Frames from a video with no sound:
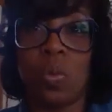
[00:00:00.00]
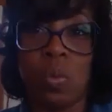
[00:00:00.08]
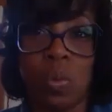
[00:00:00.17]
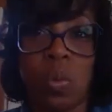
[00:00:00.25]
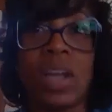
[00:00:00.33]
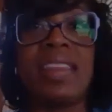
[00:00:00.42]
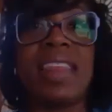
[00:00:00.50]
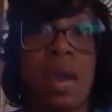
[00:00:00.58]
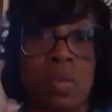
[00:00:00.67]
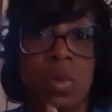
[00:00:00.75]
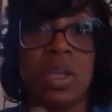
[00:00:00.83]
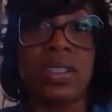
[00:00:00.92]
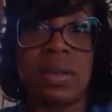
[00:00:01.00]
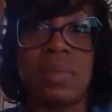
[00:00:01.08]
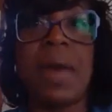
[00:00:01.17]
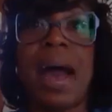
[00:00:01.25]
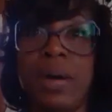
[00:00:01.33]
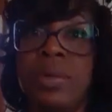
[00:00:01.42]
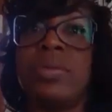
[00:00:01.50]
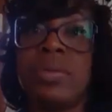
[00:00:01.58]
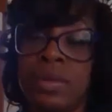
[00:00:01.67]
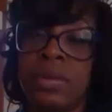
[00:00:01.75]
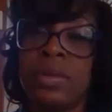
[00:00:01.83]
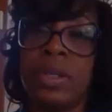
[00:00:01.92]
what that was about,
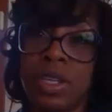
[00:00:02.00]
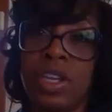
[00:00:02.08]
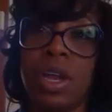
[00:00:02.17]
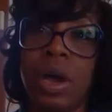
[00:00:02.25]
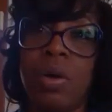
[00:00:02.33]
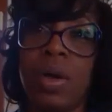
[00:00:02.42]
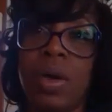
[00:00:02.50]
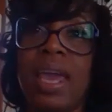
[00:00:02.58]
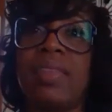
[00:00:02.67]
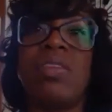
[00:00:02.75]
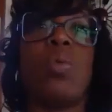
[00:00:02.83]
and